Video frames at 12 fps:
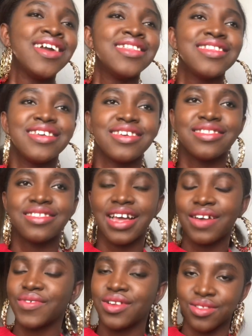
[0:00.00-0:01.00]
they
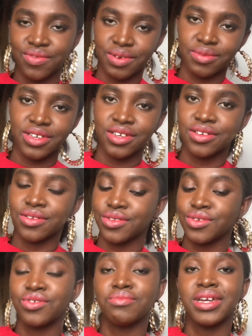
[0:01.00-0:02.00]
have a lot of applications, so
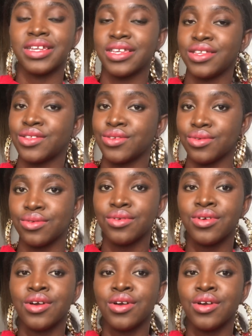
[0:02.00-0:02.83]
you might need to